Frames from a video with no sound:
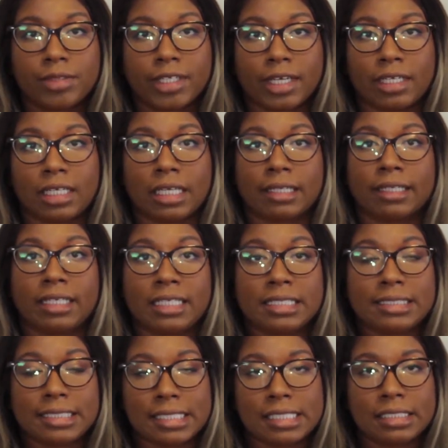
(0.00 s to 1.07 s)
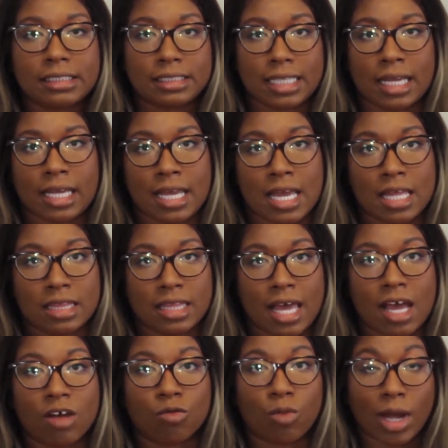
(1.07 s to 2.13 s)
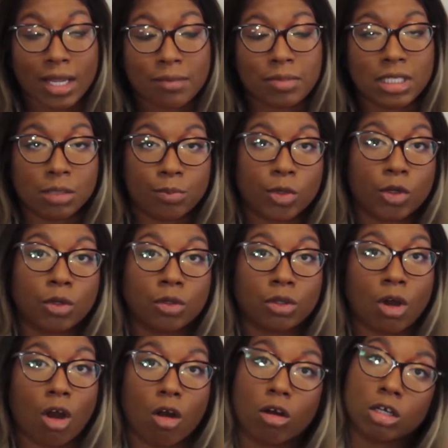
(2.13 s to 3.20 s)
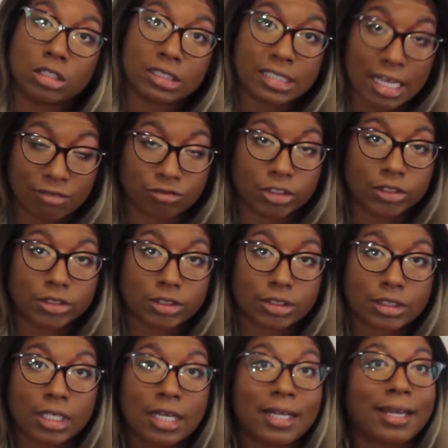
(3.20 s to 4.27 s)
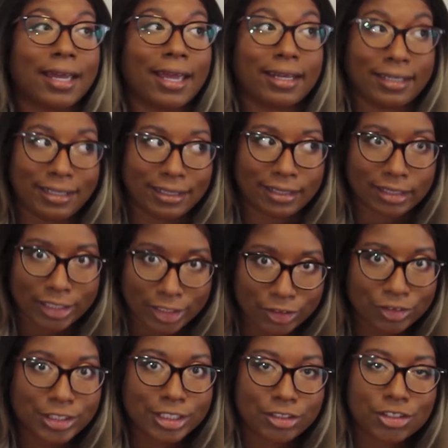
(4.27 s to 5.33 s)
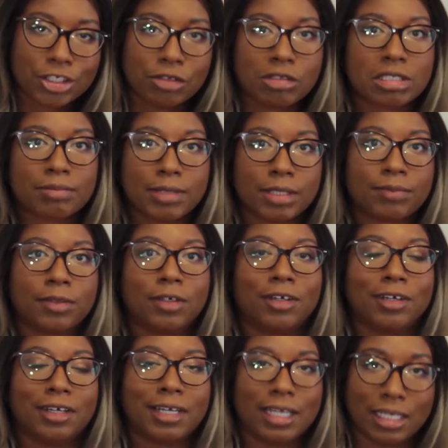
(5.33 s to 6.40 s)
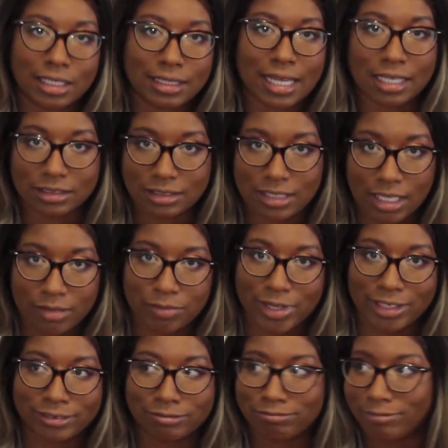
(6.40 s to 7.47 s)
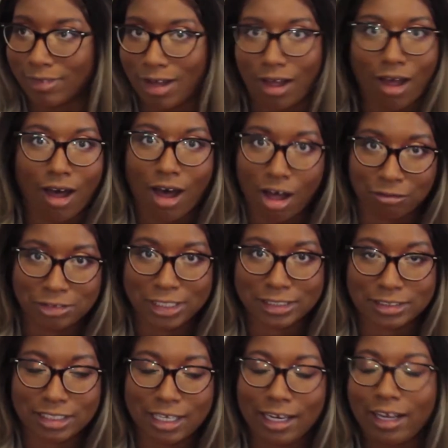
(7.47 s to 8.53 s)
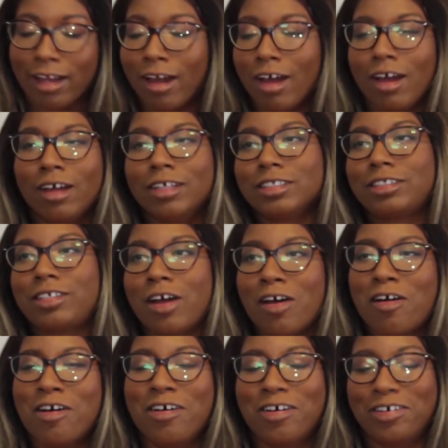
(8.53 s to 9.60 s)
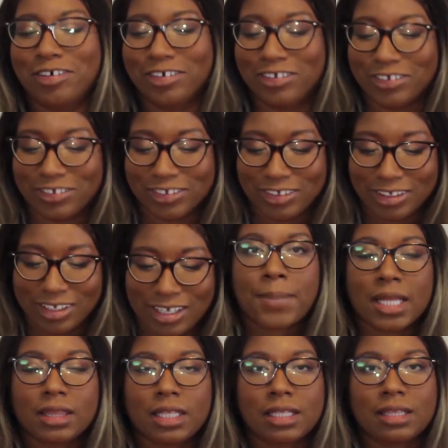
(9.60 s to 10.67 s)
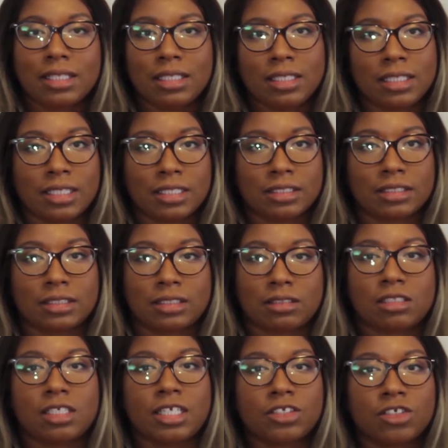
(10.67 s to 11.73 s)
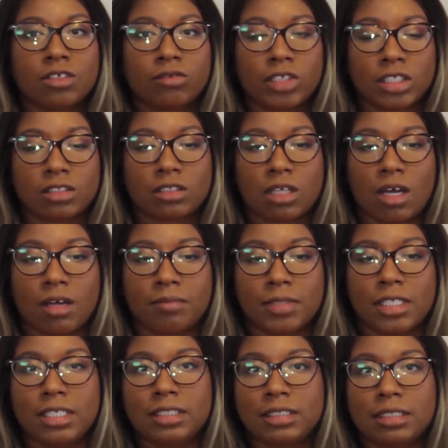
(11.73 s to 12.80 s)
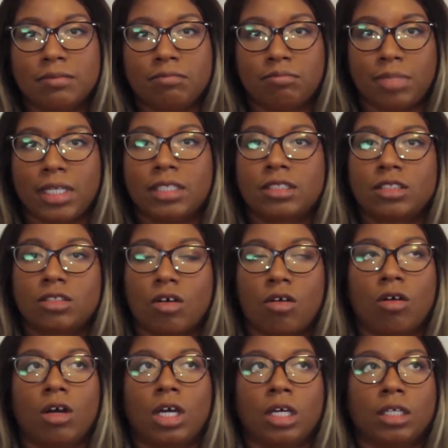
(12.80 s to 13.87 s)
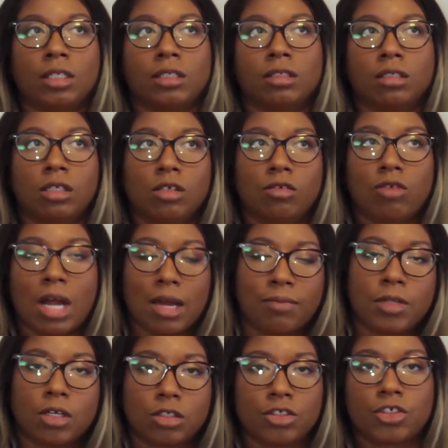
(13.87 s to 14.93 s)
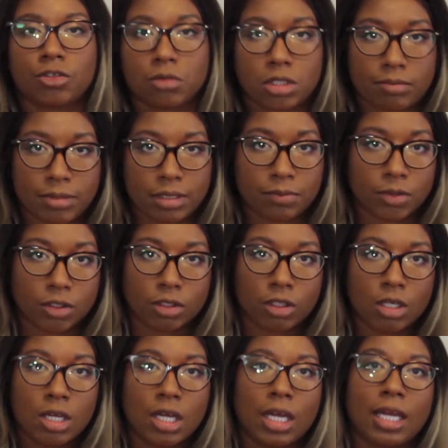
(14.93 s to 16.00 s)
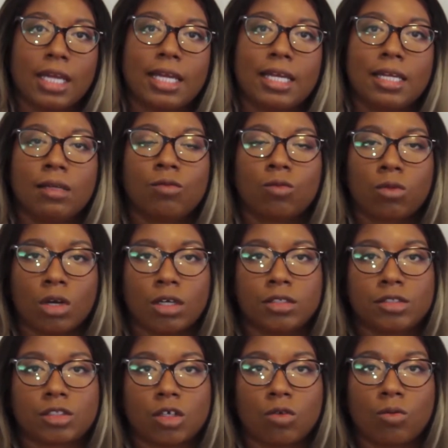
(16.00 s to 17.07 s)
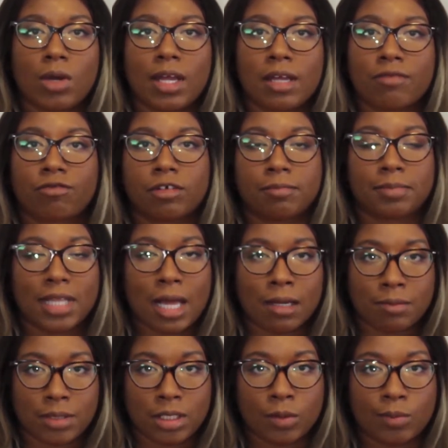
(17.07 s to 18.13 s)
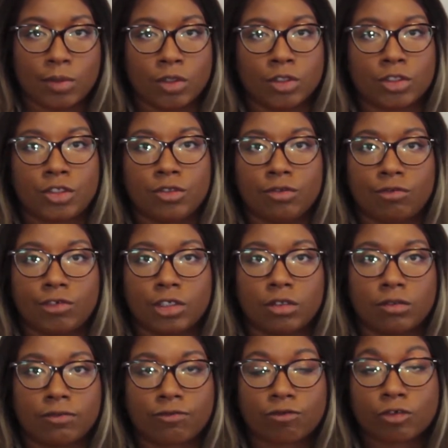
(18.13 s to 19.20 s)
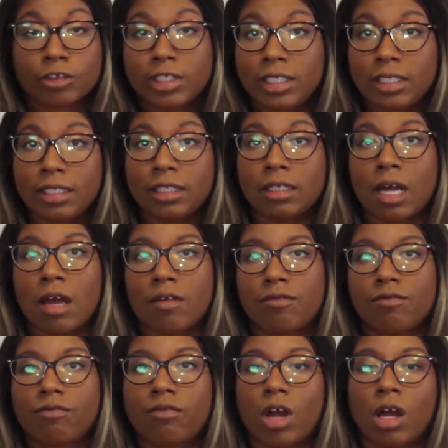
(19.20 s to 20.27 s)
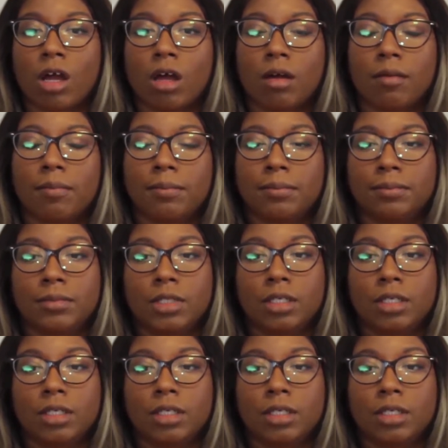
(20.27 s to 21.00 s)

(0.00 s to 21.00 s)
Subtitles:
beginning, he did say that white people are devils, and he included Jewish people in that statement, obviously. So, but the thing is, the Nation of Islam isn't based on crapping on Jewish people. It was a way for Black people to feel free from